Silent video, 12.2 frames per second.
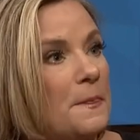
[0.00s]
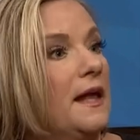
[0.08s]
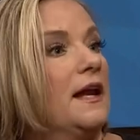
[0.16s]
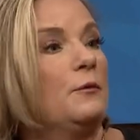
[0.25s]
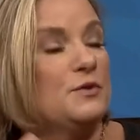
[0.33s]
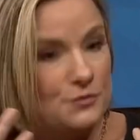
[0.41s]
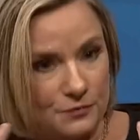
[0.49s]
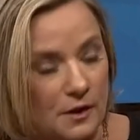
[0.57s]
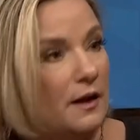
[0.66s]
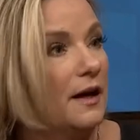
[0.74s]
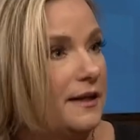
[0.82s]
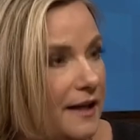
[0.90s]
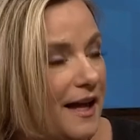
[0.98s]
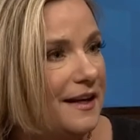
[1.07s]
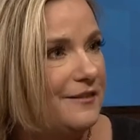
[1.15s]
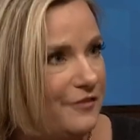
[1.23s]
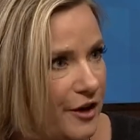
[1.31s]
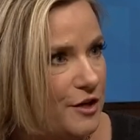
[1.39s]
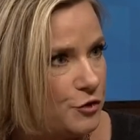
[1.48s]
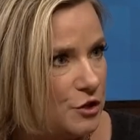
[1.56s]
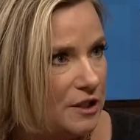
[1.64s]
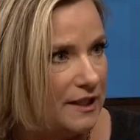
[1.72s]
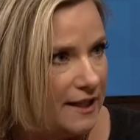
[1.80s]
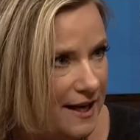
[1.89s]
And I was, uh, again, very
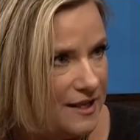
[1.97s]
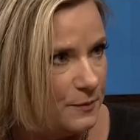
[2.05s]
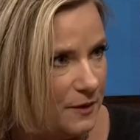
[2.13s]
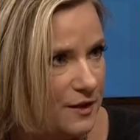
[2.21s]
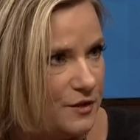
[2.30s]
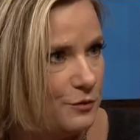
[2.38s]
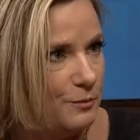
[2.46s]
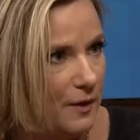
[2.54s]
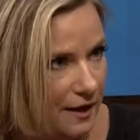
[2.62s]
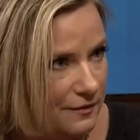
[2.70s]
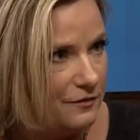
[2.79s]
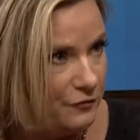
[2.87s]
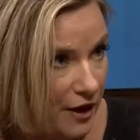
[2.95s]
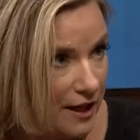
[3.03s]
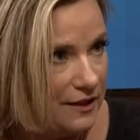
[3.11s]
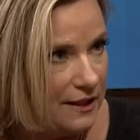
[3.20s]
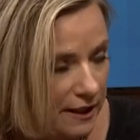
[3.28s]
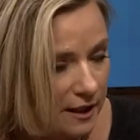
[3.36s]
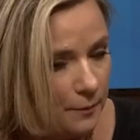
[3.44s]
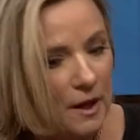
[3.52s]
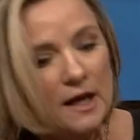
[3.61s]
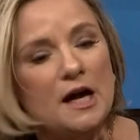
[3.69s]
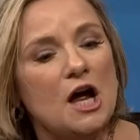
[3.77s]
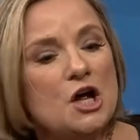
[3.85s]
interested in the case because of my friend, Kim.
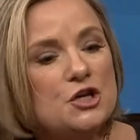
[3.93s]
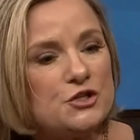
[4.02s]
Mm -hmm.